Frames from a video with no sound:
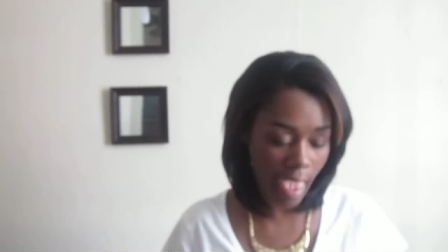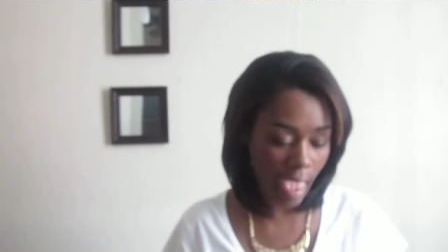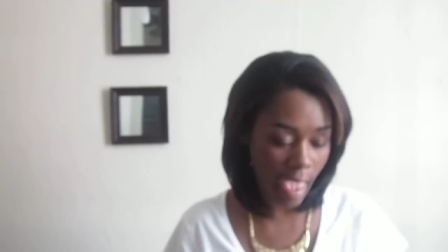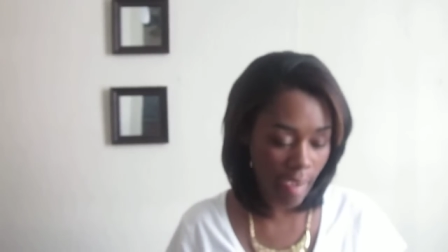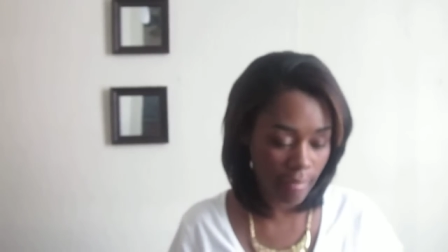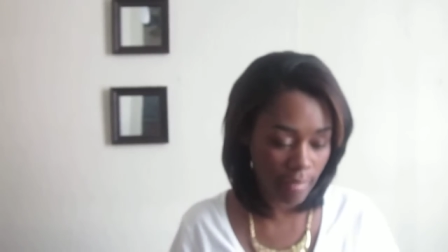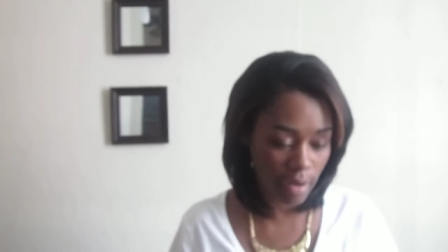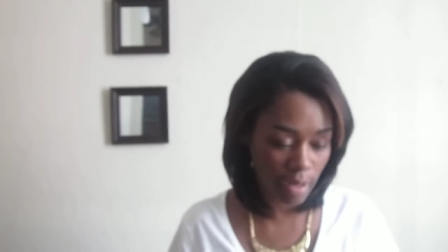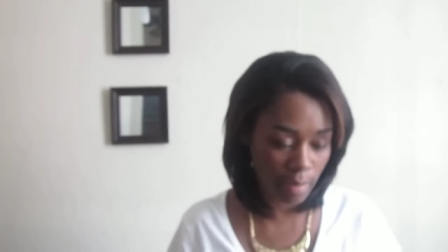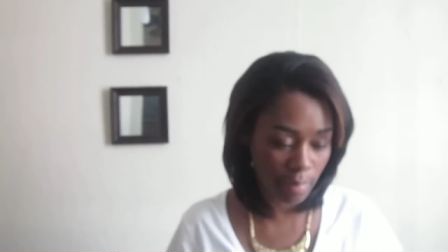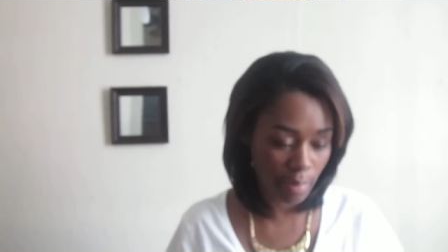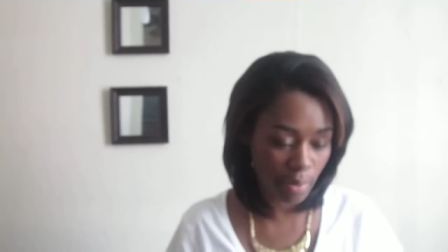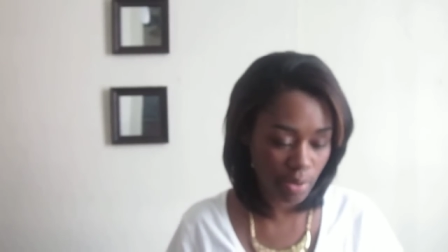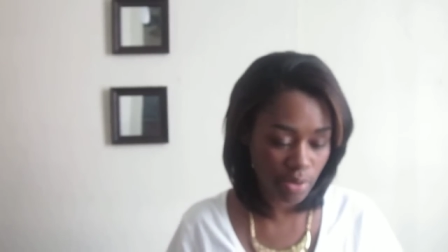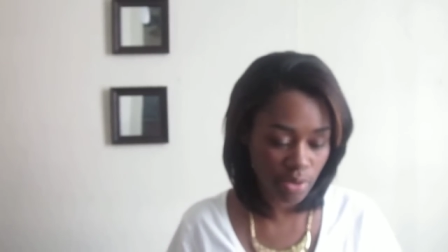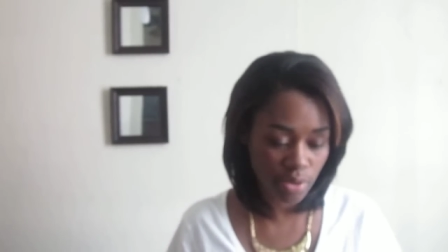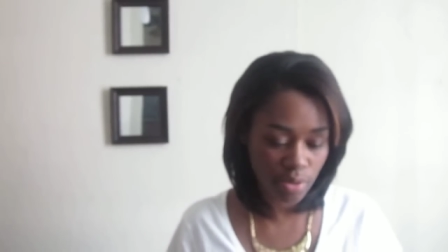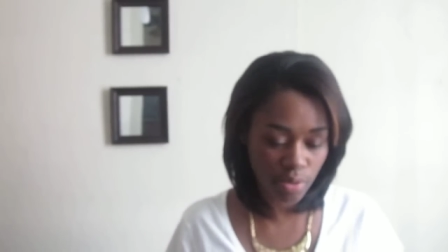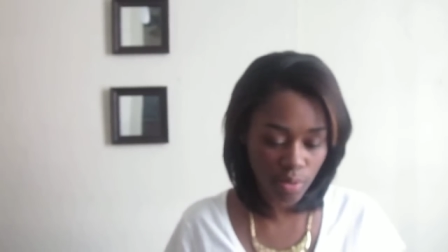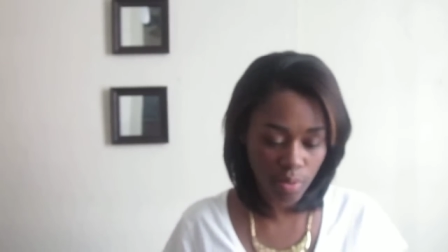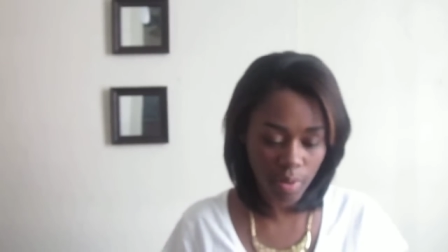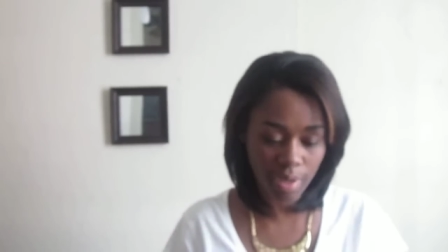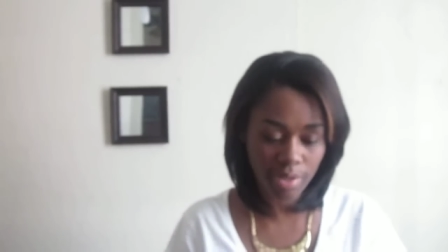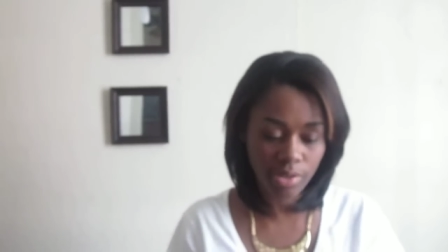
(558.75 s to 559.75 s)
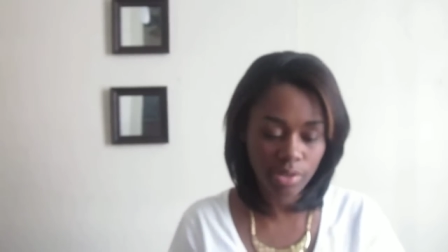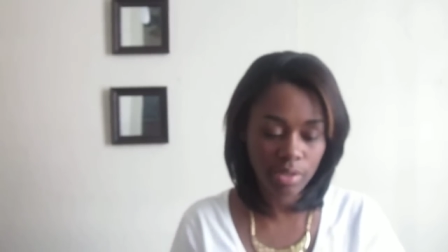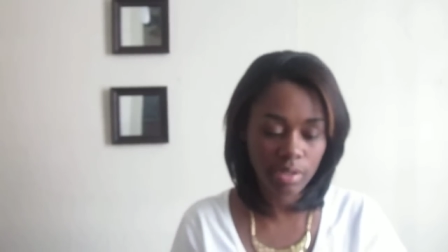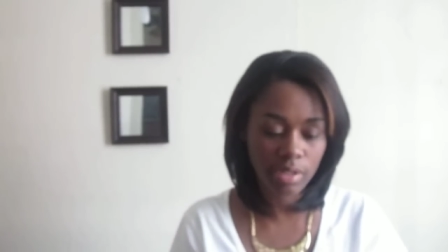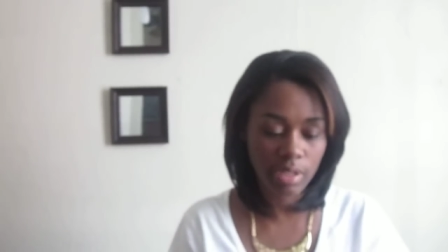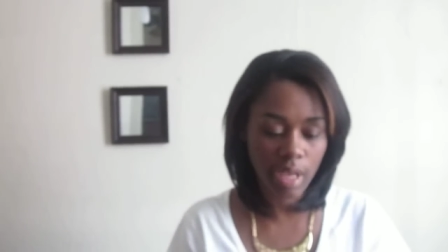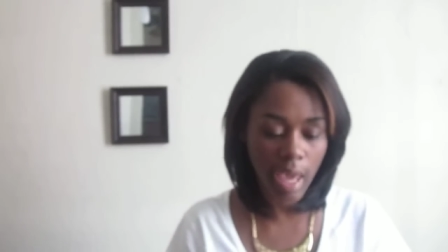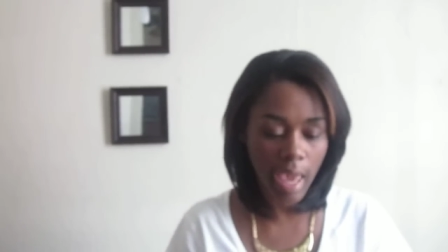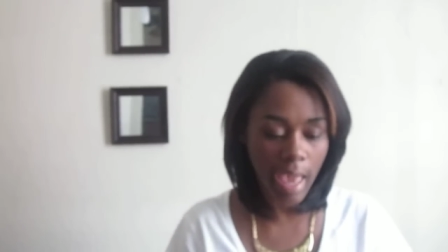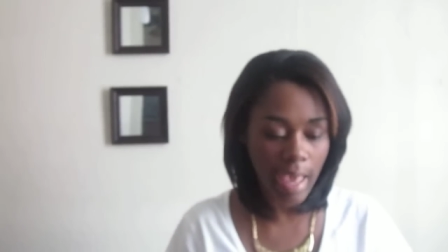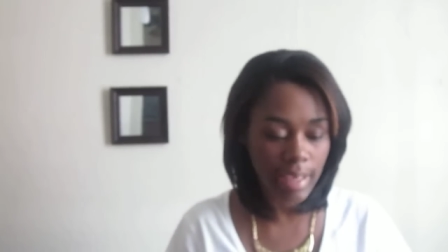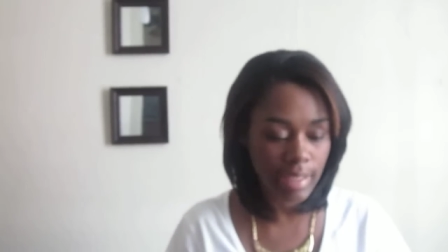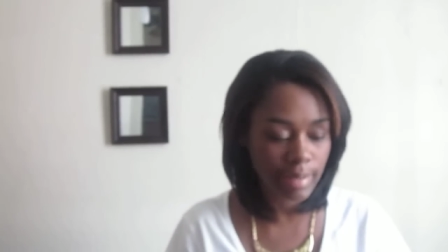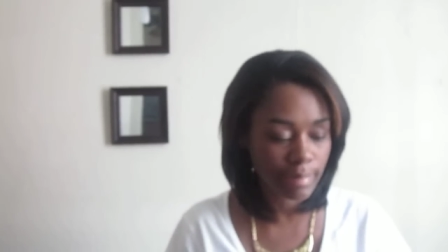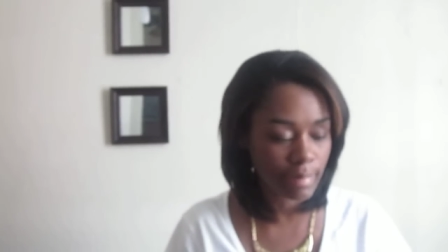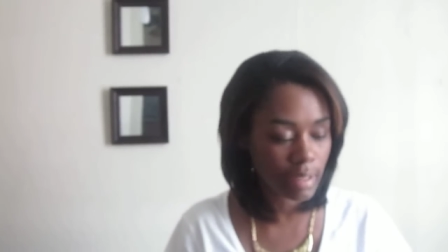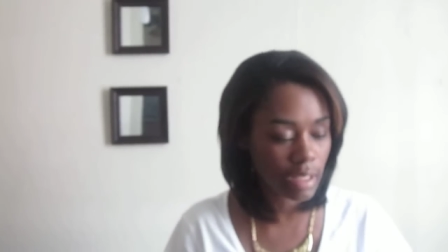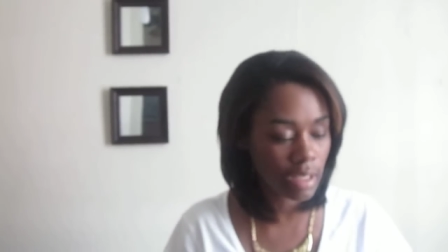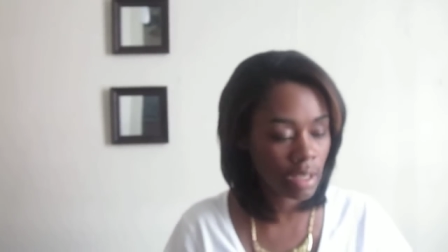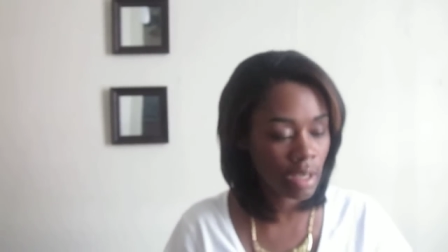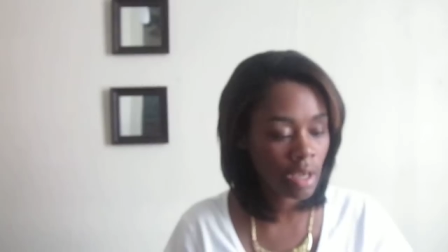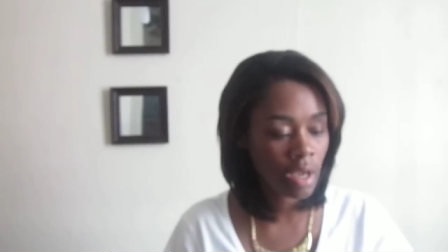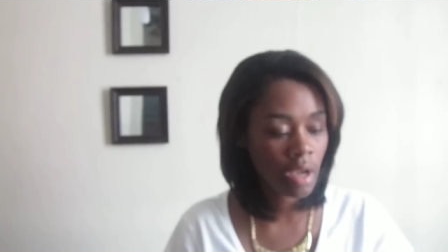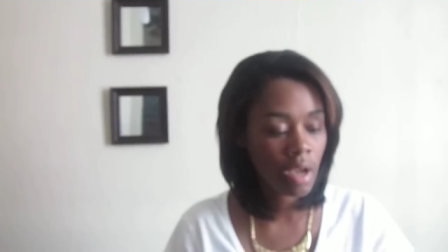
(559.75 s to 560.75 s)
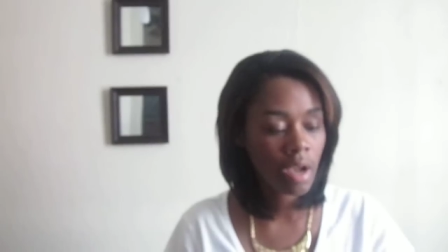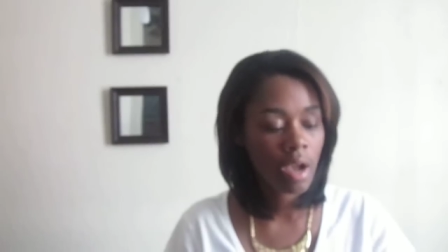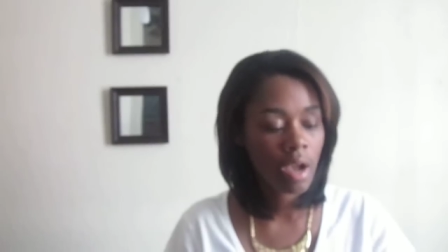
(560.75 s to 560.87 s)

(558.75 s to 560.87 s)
have any personal questions to ask me.